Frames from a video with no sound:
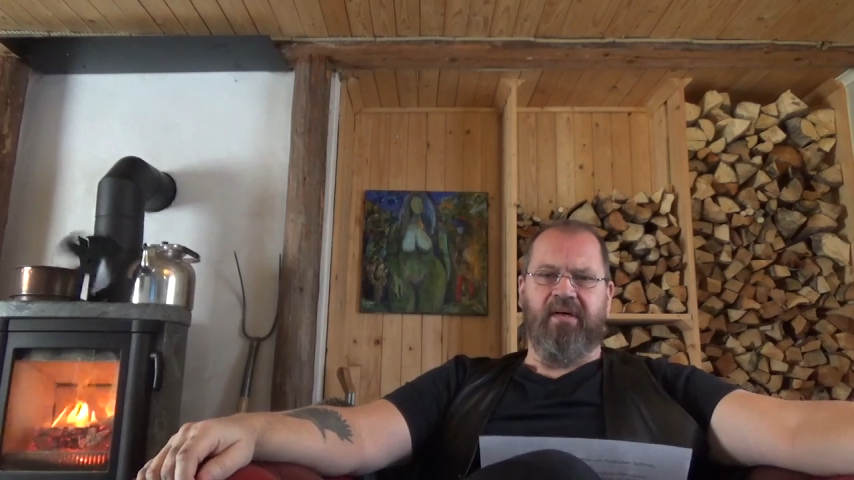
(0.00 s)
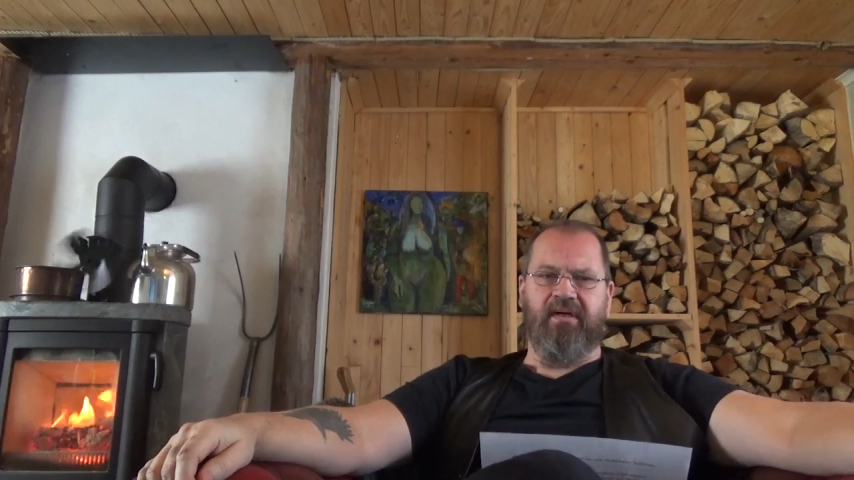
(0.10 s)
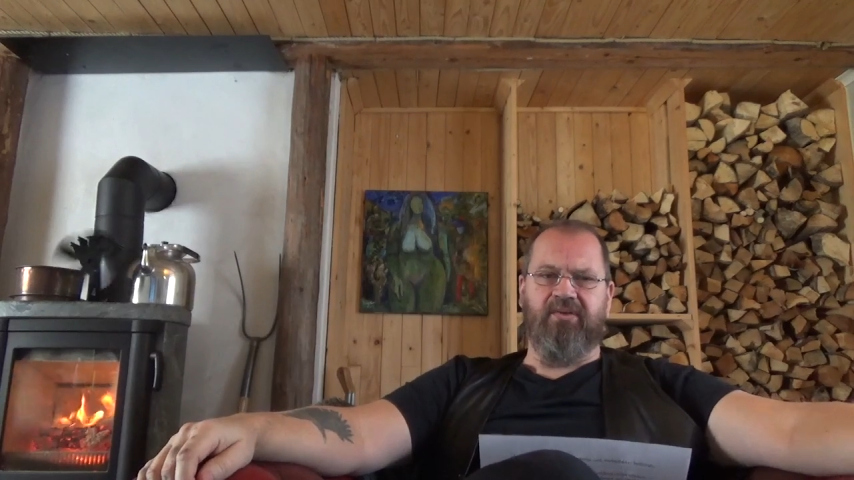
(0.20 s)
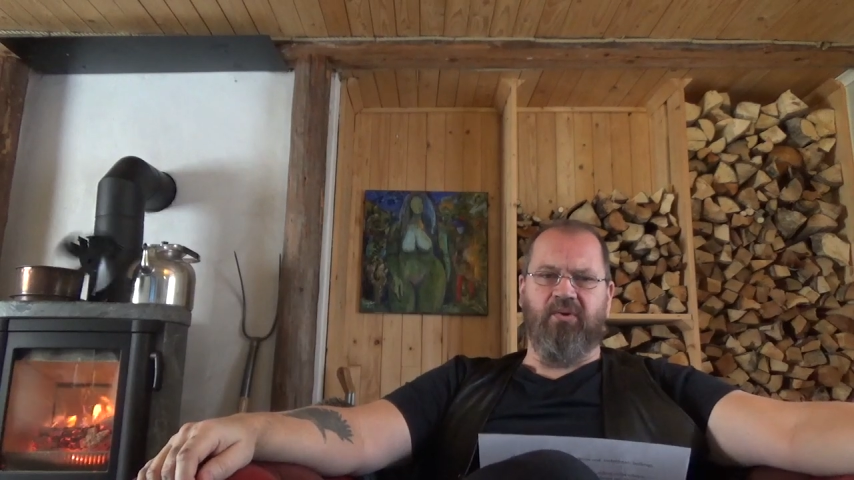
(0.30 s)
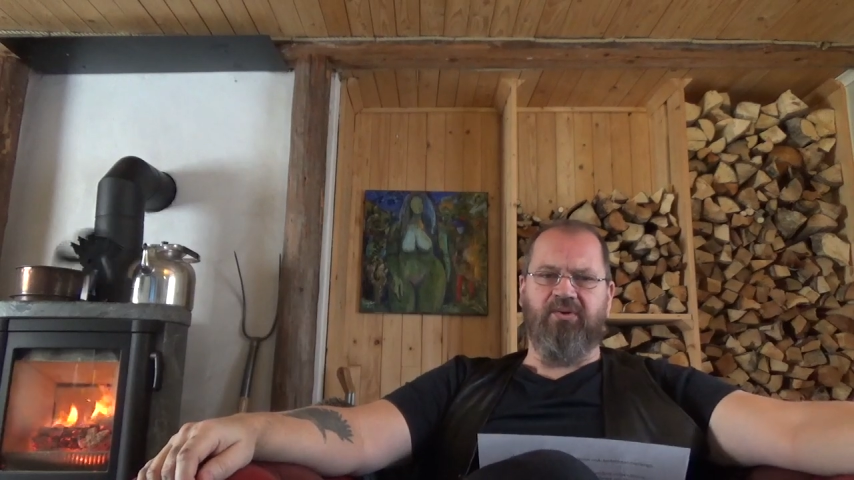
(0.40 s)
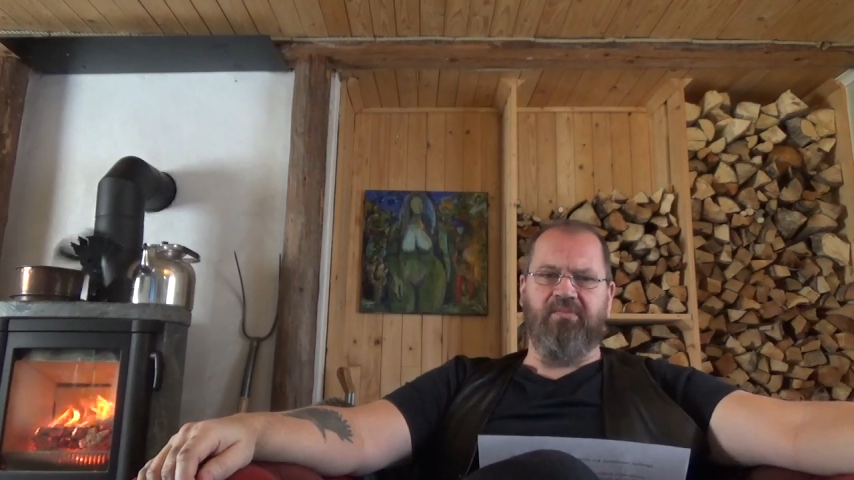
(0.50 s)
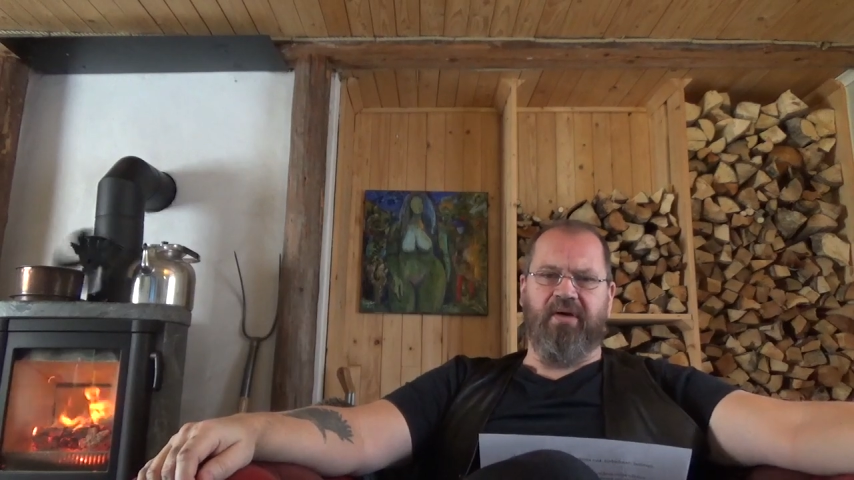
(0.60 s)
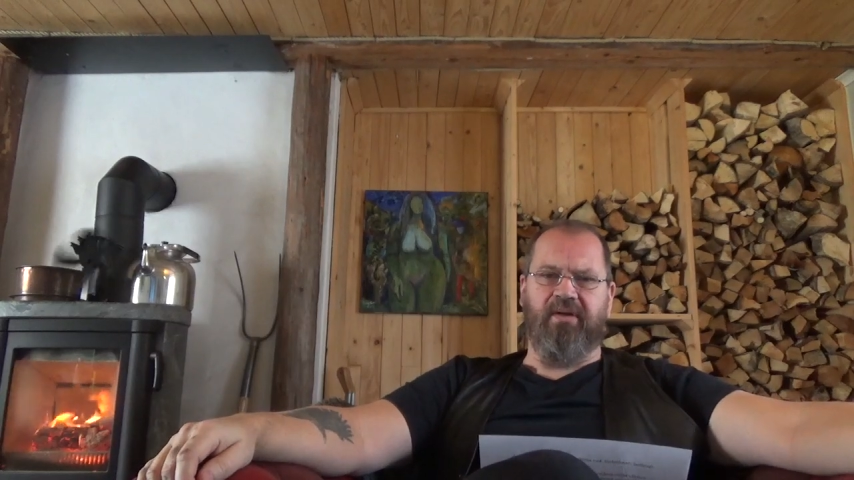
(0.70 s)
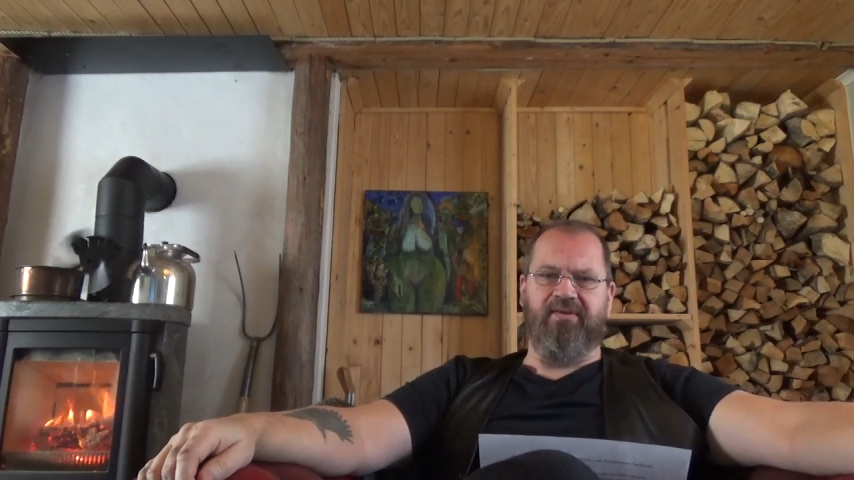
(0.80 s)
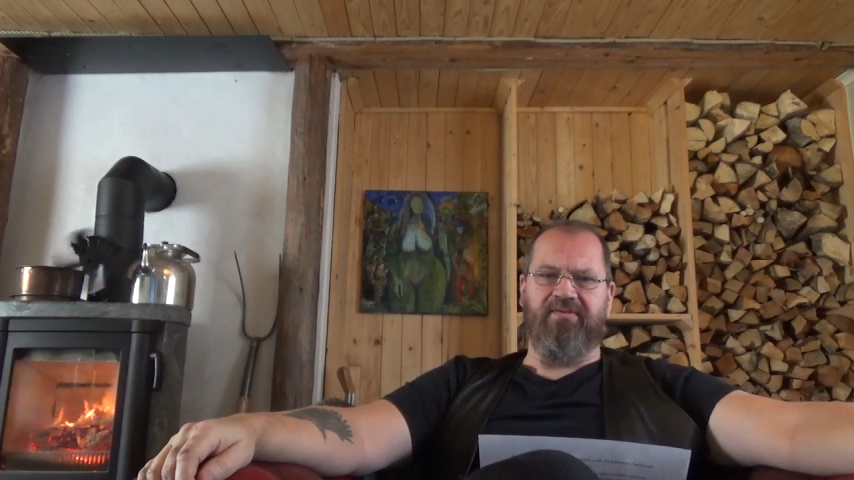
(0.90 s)
I talked
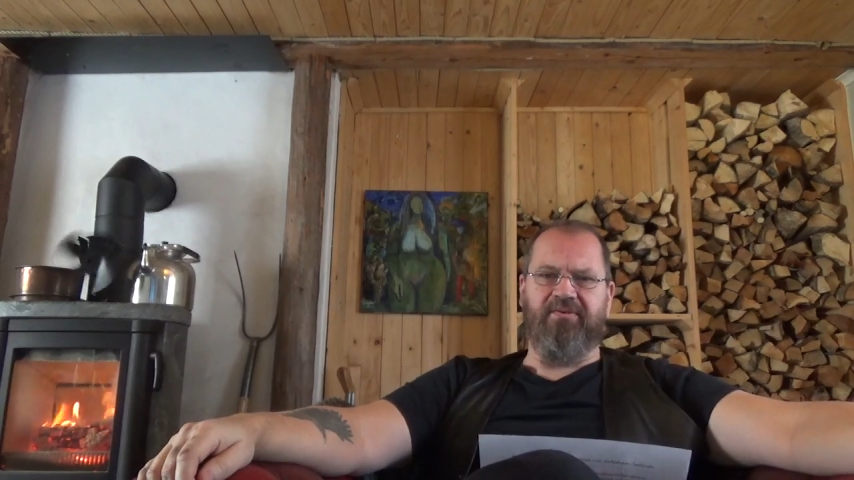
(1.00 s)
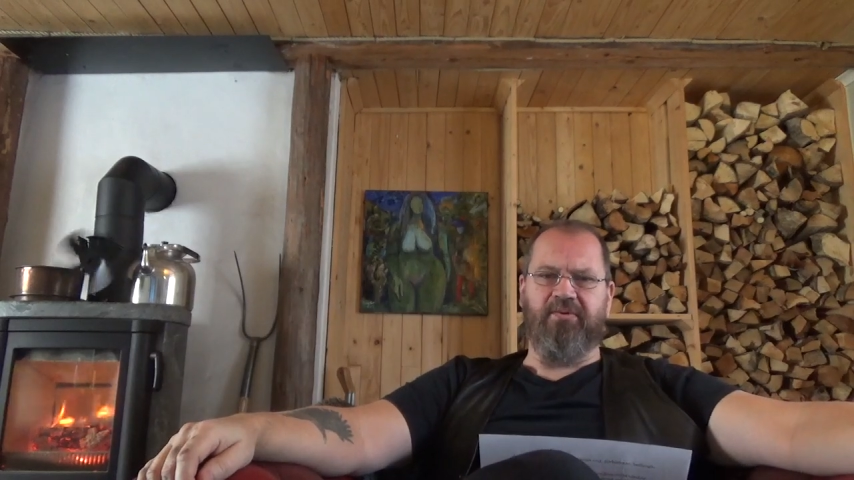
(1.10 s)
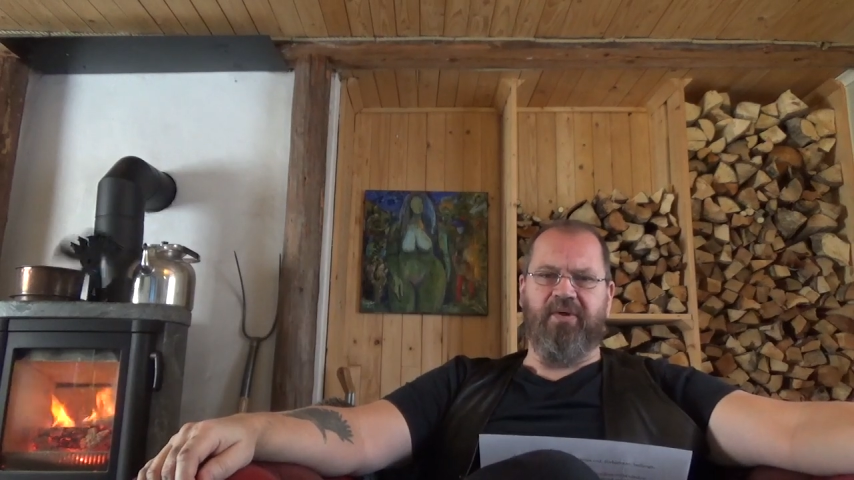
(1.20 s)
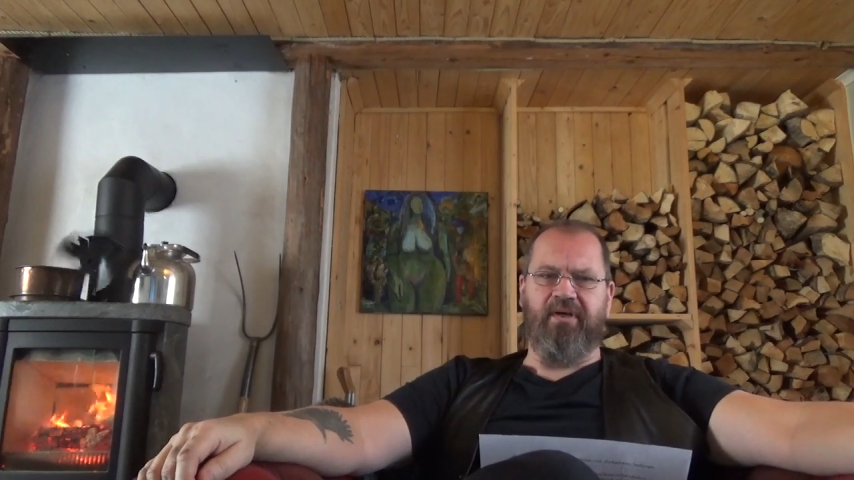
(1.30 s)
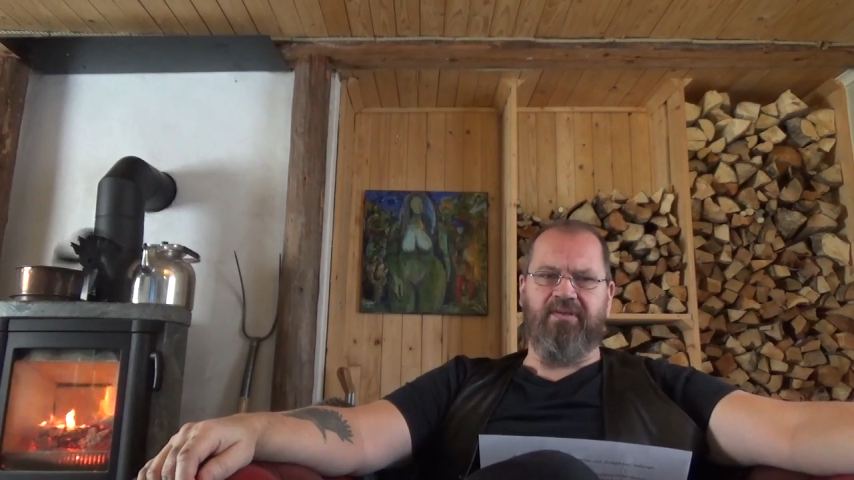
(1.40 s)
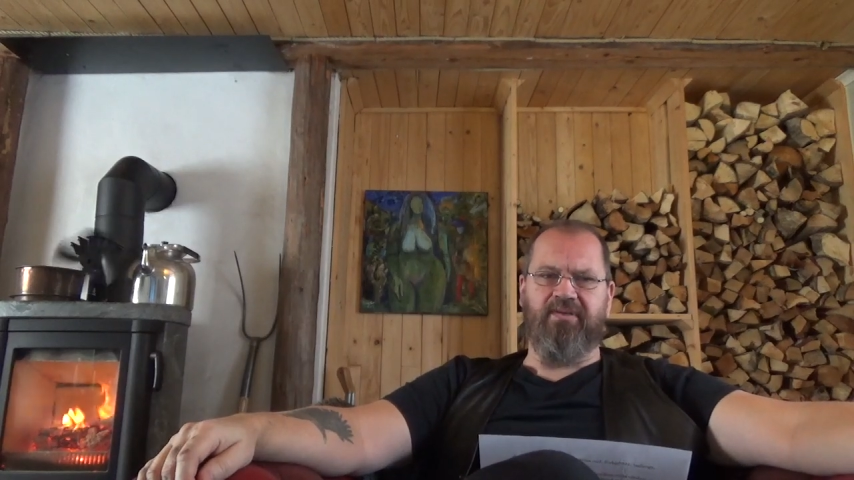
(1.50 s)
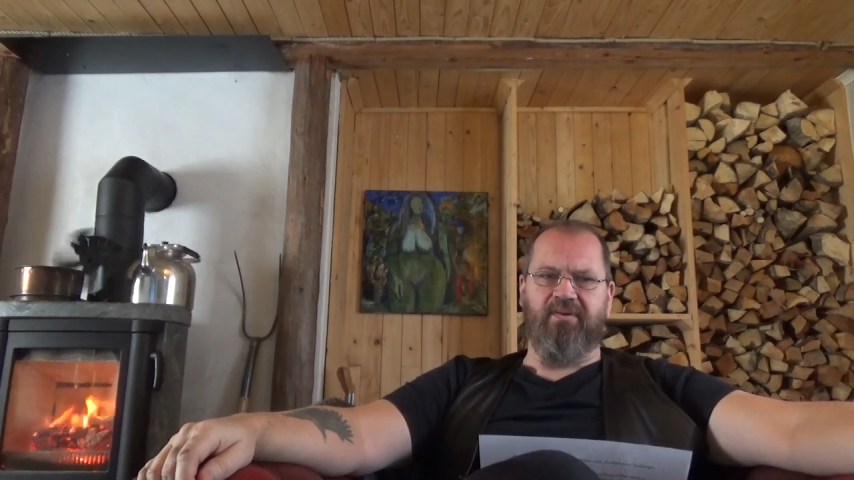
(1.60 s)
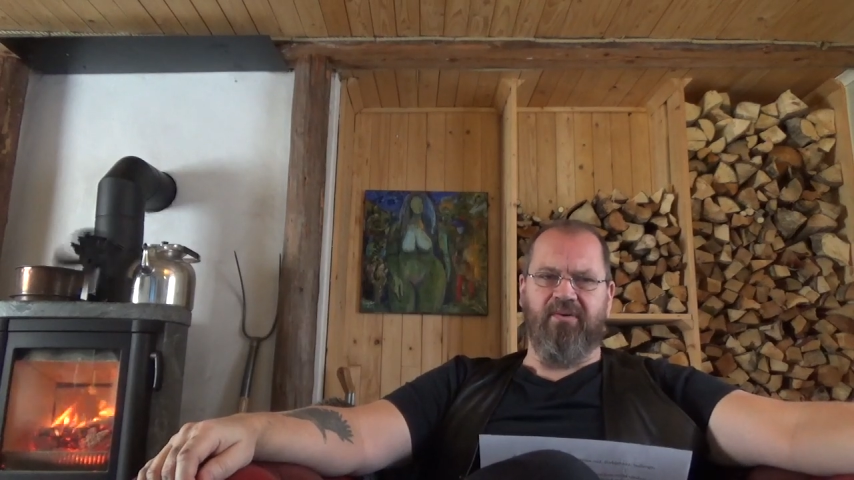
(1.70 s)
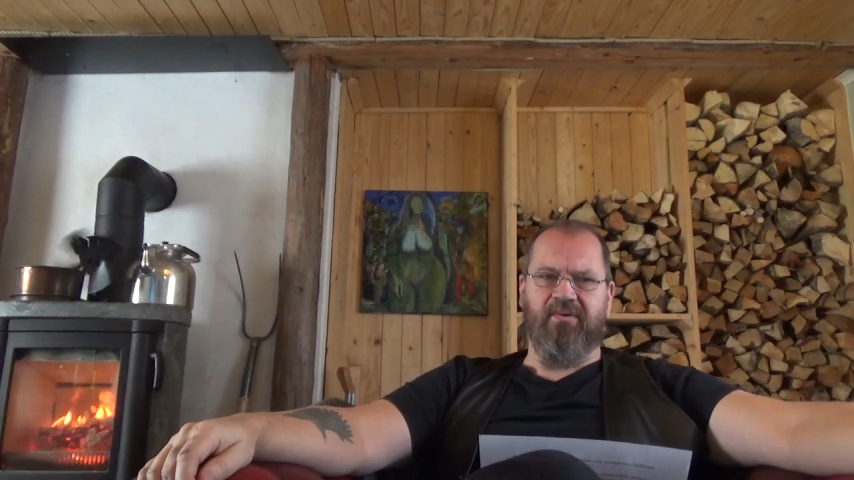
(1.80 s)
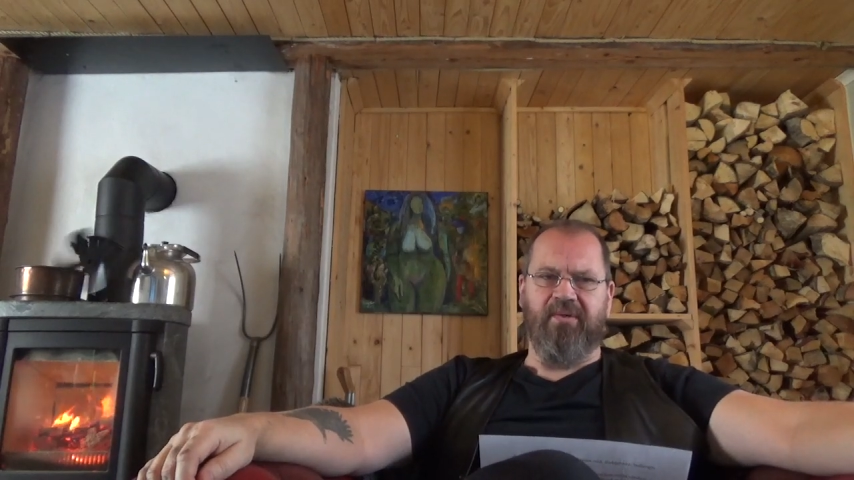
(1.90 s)
about it a few days
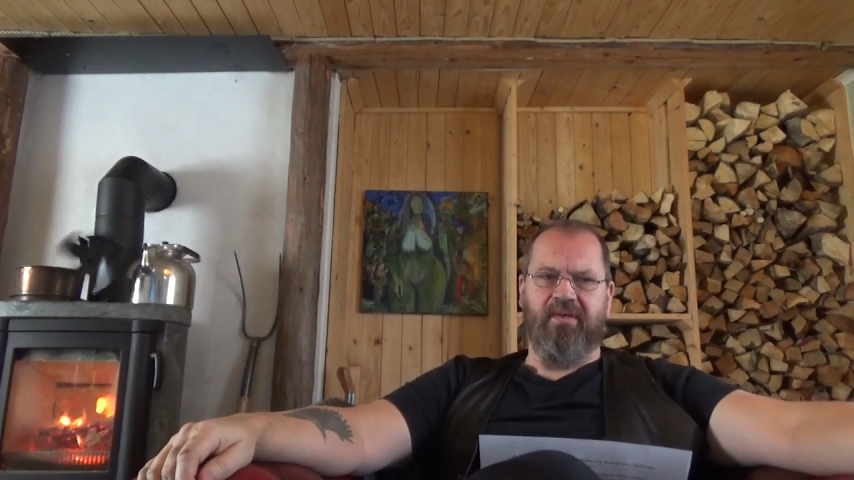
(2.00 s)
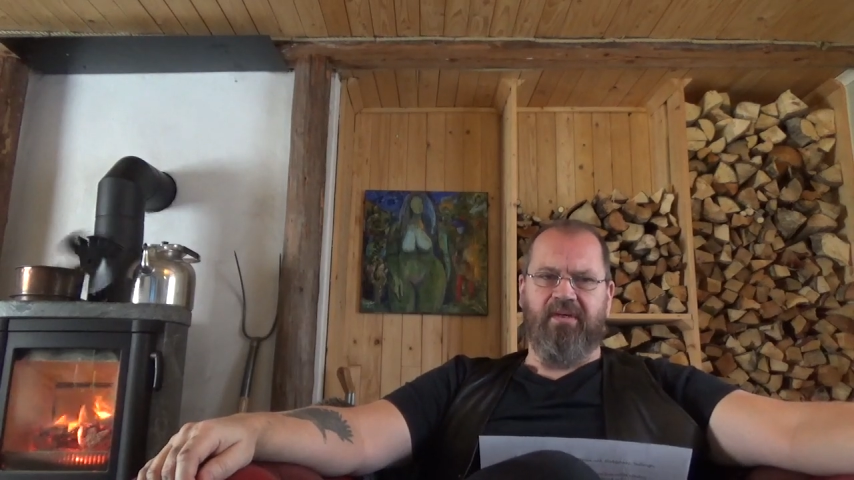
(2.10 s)
ago.